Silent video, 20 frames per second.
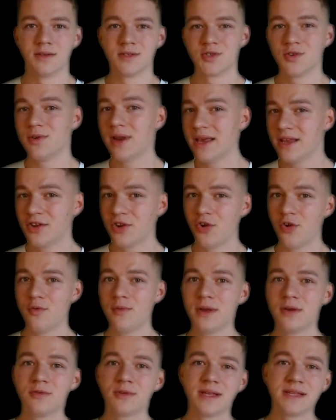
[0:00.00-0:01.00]
so later
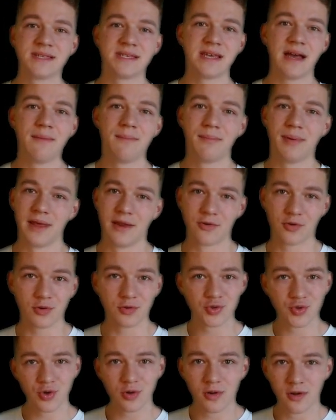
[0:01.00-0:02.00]
we could add some player
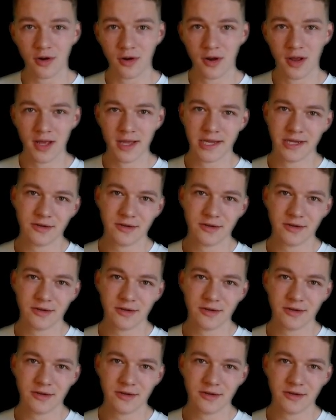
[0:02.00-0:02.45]
controller,